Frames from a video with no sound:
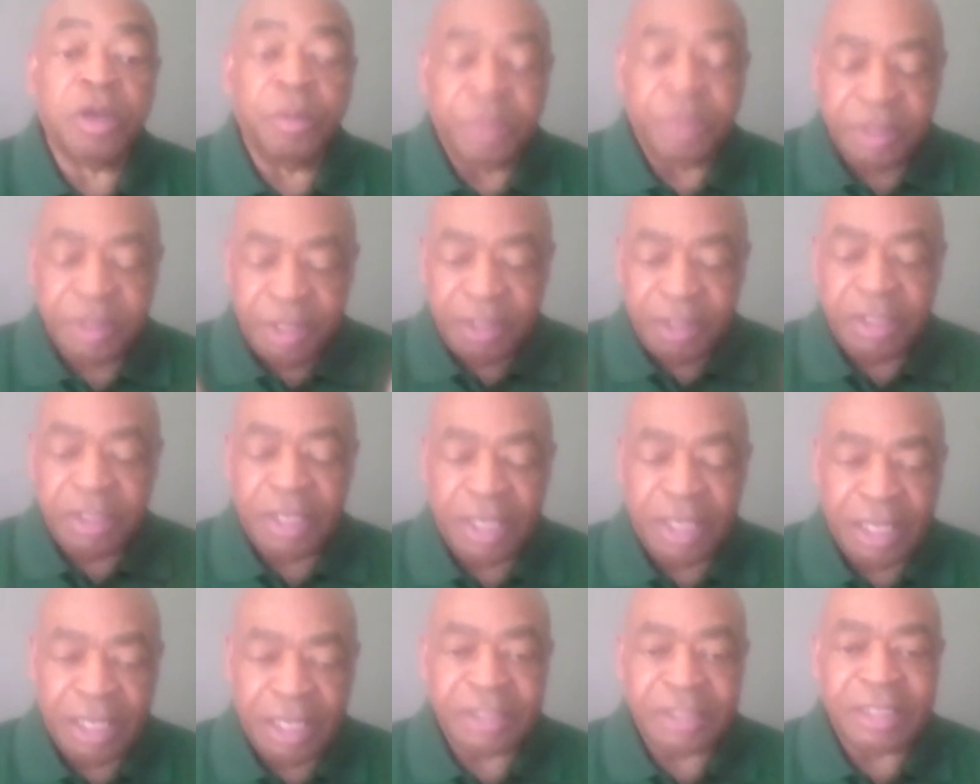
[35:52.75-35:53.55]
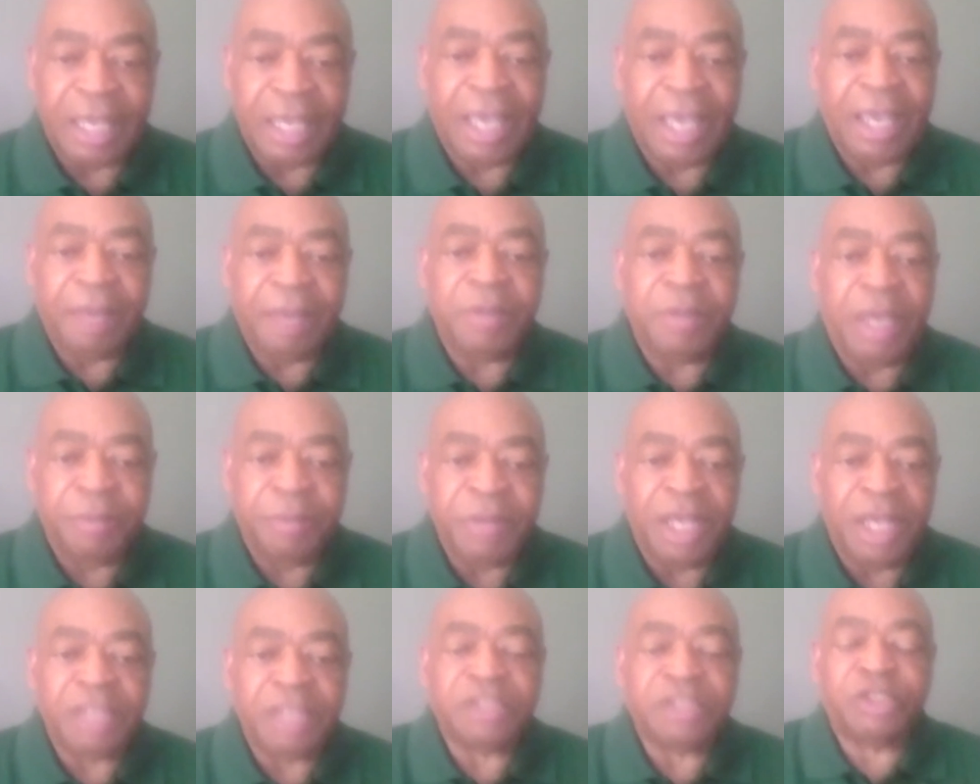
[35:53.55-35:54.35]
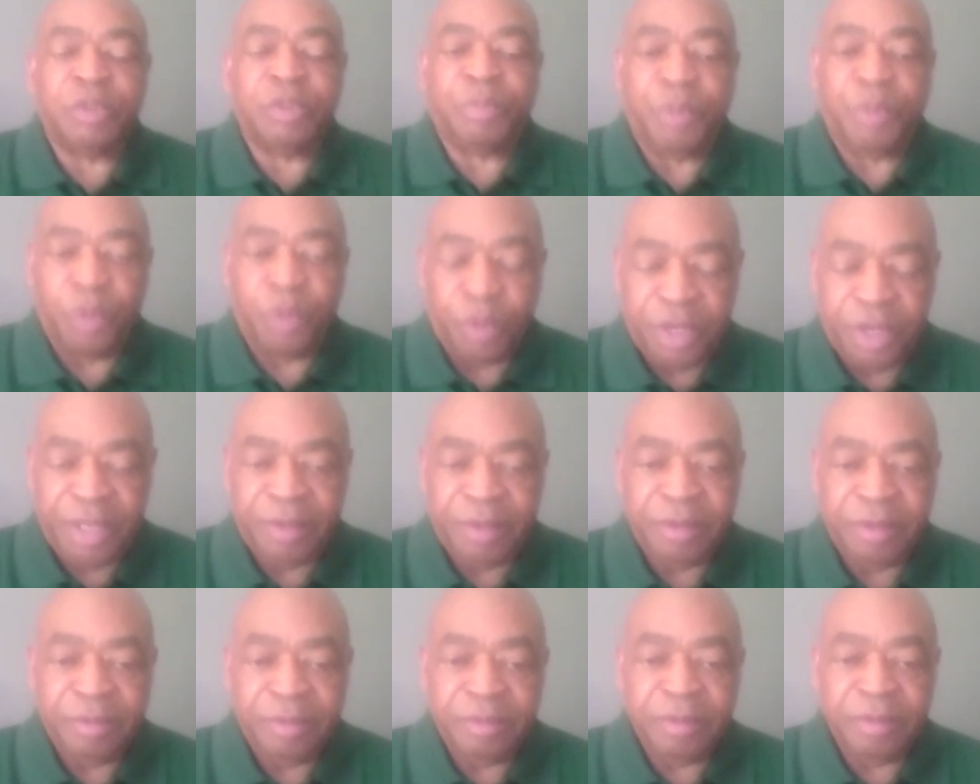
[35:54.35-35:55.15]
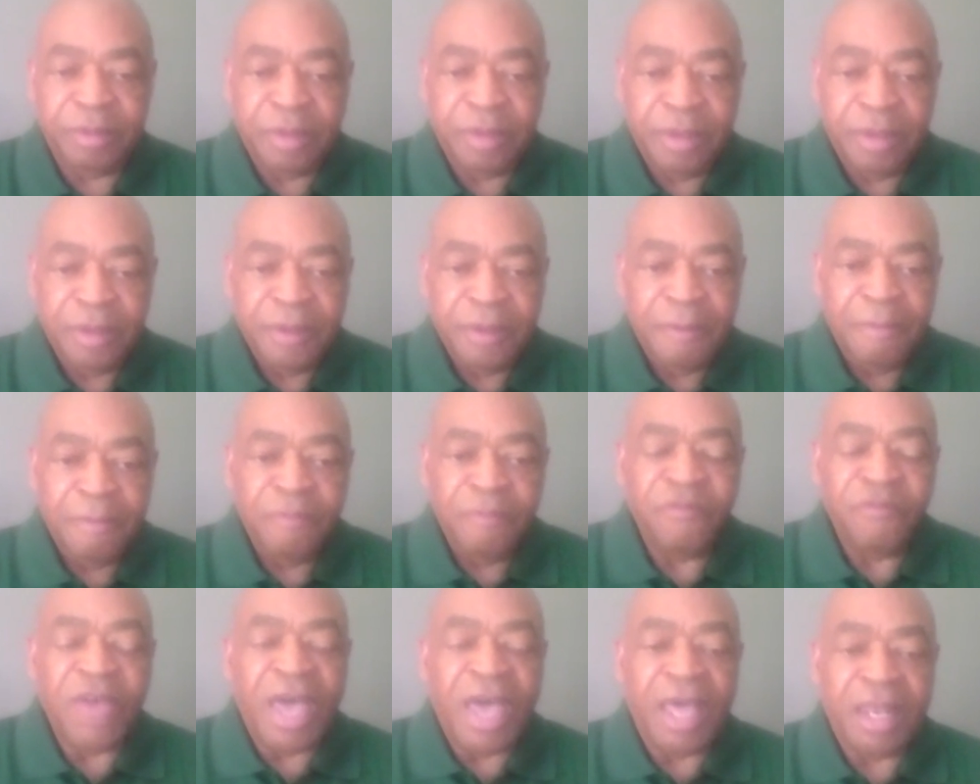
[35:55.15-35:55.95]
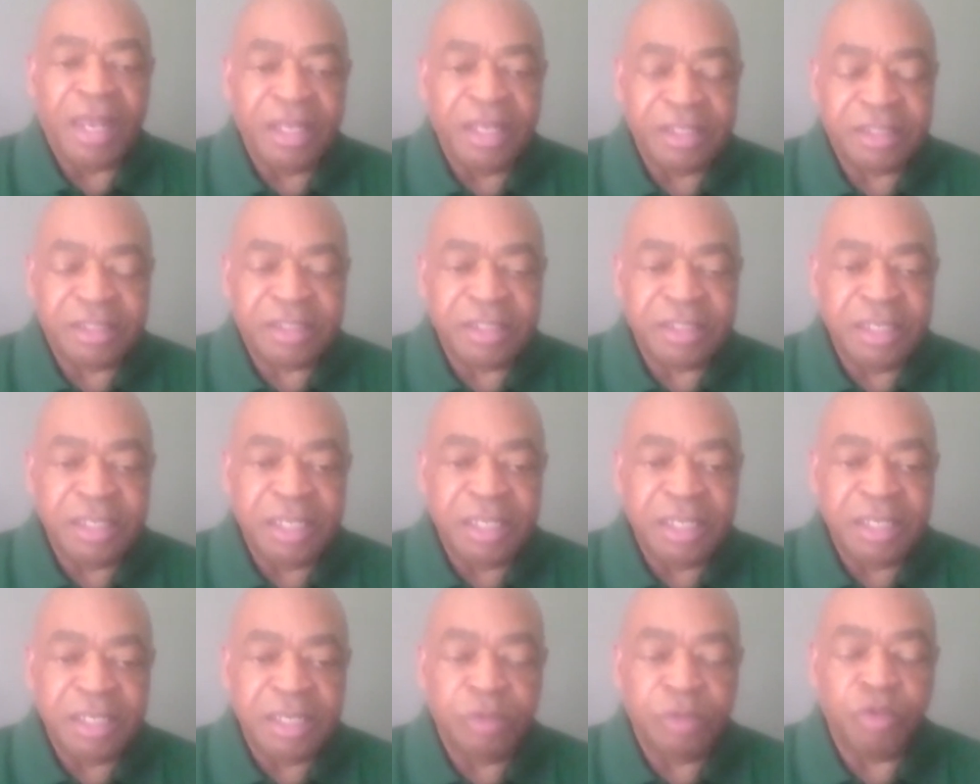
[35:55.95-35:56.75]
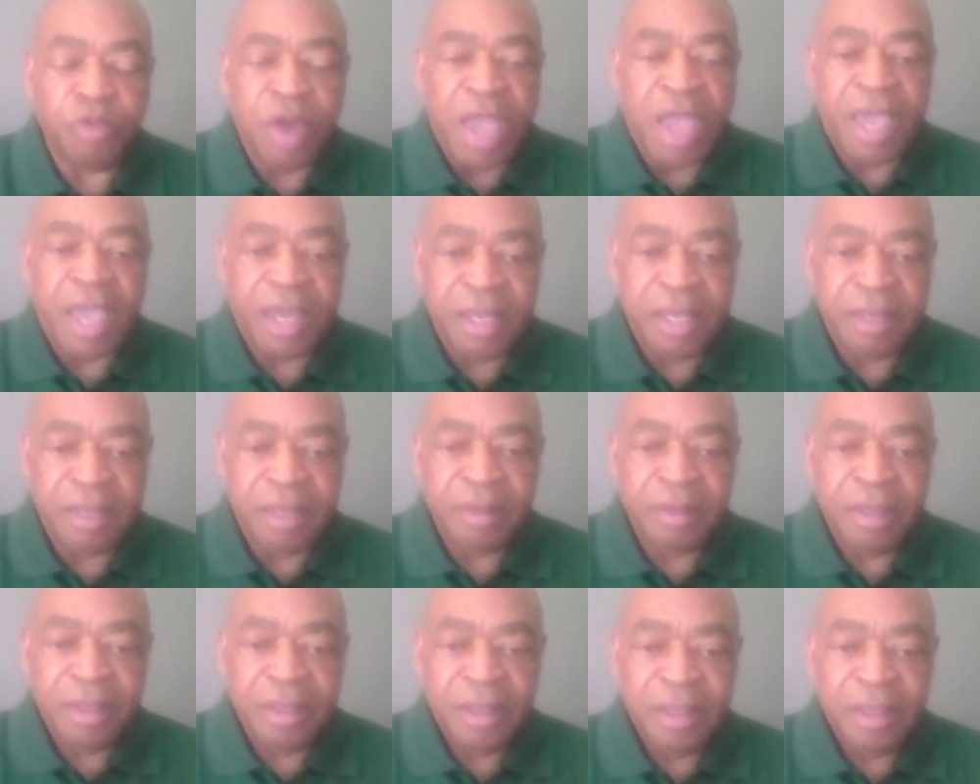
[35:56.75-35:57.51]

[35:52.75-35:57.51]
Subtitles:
But nonetheless, I'm not supporting violence and rioting,